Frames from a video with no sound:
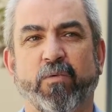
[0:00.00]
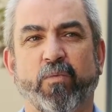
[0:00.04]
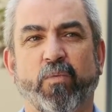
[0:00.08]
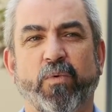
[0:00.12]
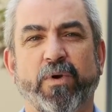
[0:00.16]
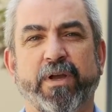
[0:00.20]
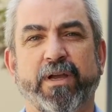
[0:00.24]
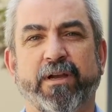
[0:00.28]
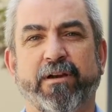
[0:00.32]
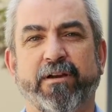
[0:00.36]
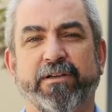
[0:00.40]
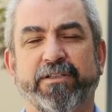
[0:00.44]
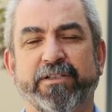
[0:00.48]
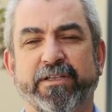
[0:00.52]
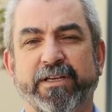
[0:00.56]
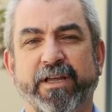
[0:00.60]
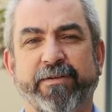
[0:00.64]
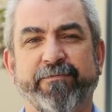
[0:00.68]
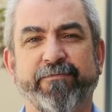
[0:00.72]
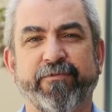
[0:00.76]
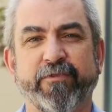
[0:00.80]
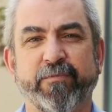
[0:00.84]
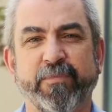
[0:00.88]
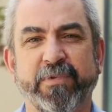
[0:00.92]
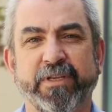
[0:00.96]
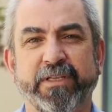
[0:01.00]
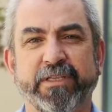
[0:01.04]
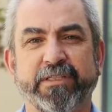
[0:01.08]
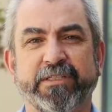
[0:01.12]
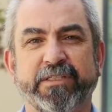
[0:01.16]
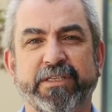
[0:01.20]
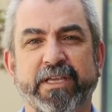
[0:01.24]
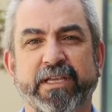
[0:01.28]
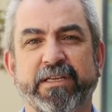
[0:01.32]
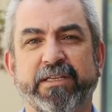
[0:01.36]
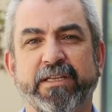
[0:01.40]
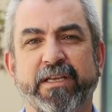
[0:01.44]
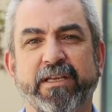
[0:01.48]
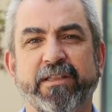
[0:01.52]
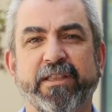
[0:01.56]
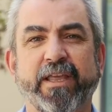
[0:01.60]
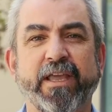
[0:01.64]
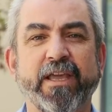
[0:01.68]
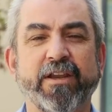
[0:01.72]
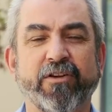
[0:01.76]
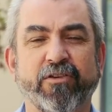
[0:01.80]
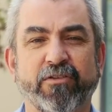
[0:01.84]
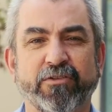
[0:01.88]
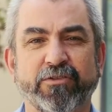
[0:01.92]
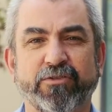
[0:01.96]
where it's an unfamiliar setting,
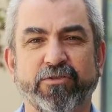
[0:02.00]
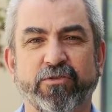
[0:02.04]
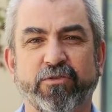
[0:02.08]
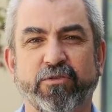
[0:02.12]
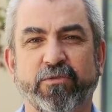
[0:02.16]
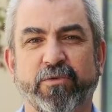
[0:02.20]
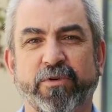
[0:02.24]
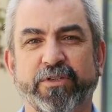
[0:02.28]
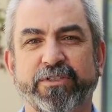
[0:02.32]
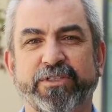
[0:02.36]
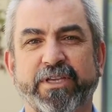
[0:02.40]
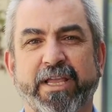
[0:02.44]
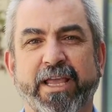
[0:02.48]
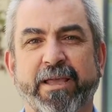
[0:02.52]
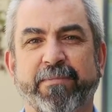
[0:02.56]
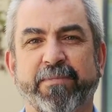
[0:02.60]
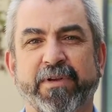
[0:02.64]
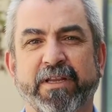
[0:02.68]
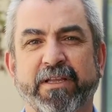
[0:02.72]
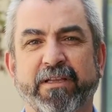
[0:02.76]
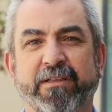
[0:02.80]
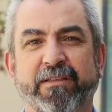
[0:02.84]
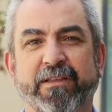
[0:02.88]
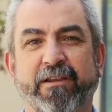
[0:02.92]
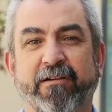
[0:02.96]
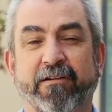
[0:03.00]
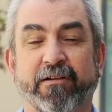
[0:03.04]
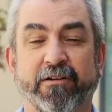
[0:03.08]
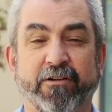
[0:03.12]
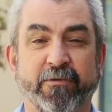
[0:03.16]
they're not sure what's happening, they're a